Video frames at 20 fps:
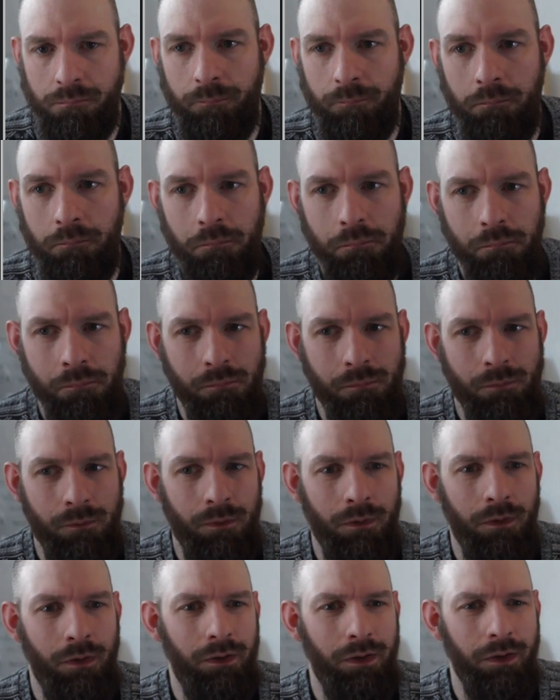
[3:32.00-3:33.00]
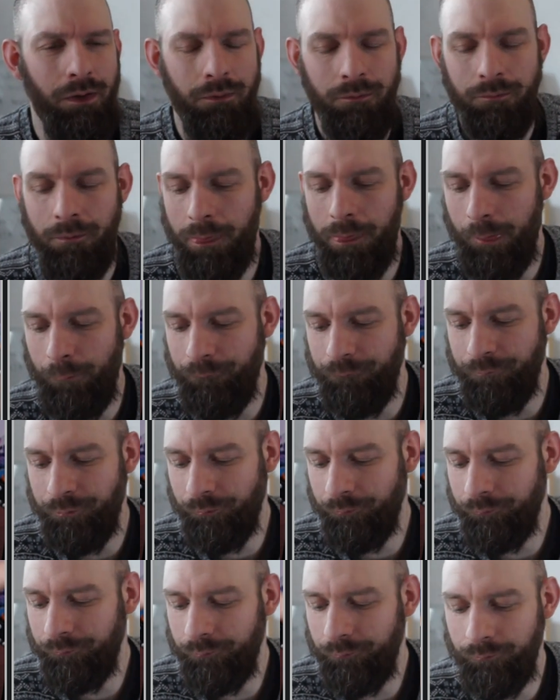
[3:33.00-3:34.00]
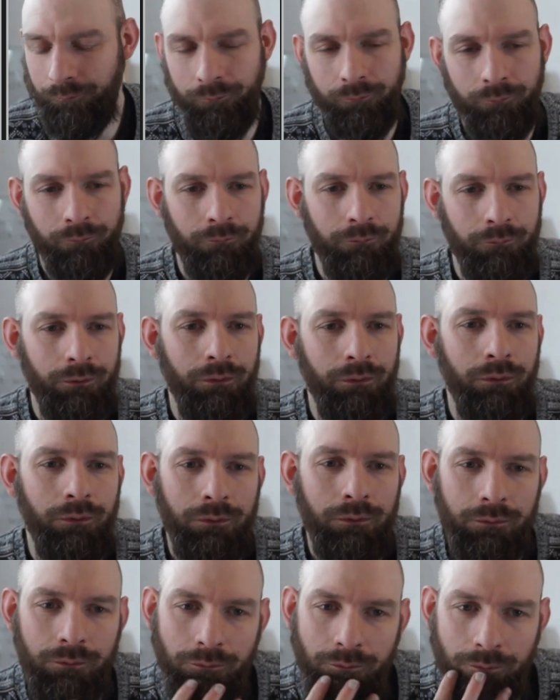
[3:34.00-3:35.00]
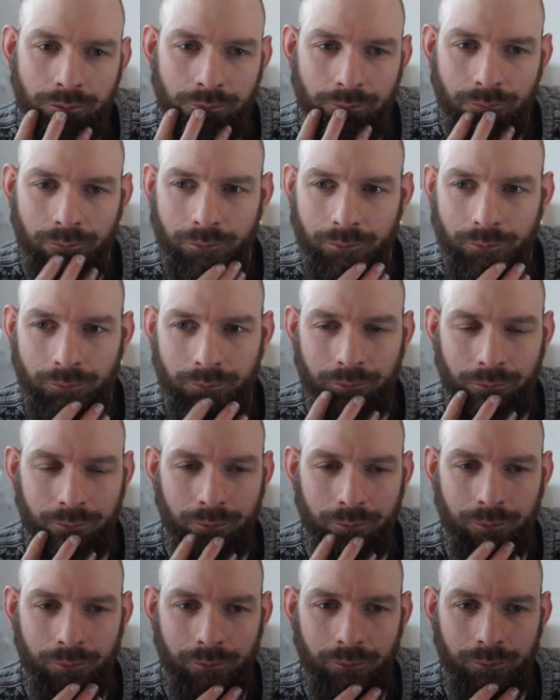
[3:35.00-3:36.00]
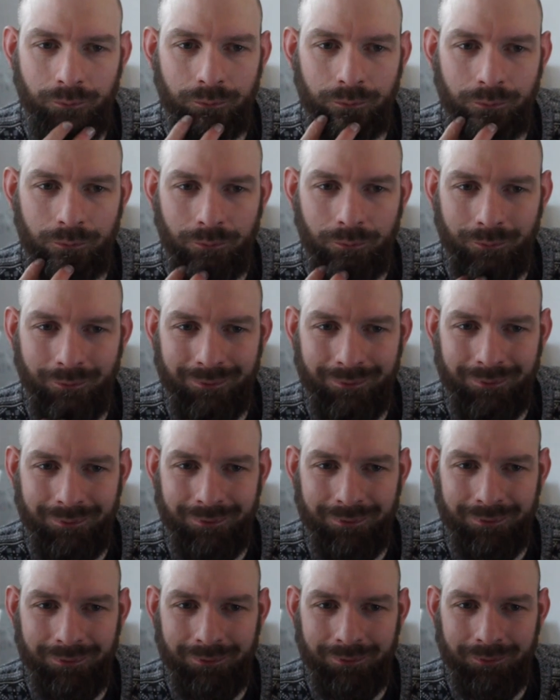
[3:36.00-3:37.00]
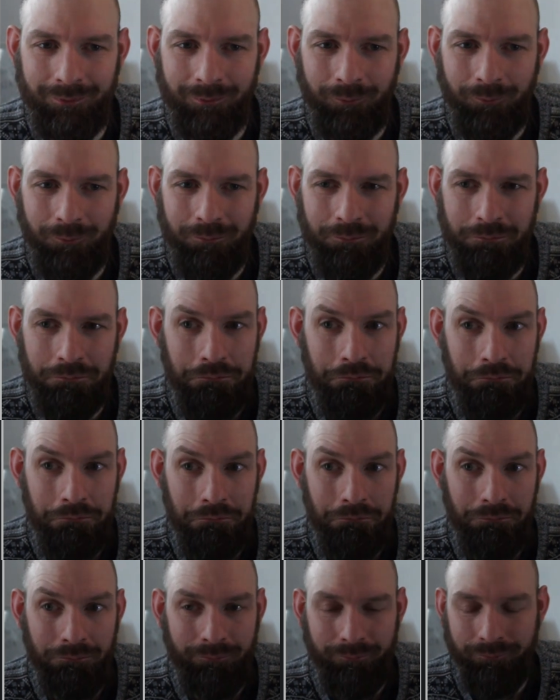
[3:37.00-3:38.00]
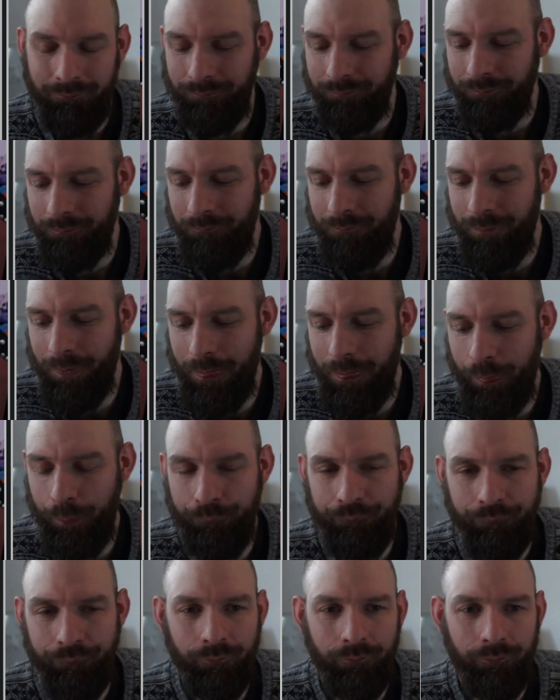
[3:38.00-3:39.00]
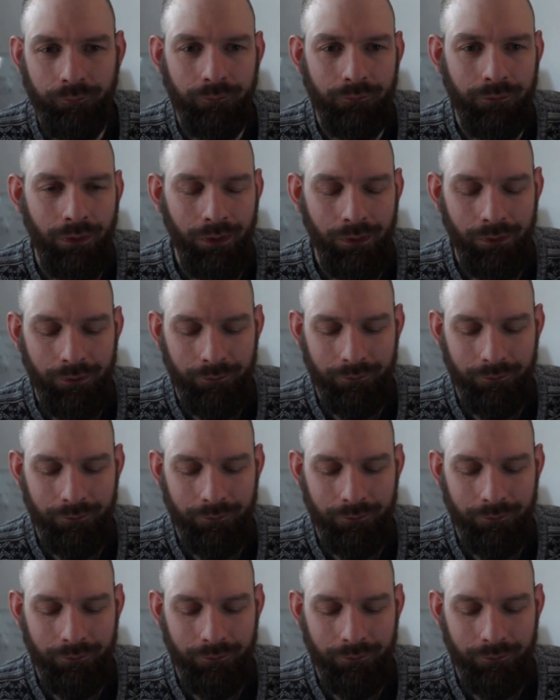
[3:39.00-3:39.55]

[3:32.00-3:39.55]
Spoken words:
[no speech]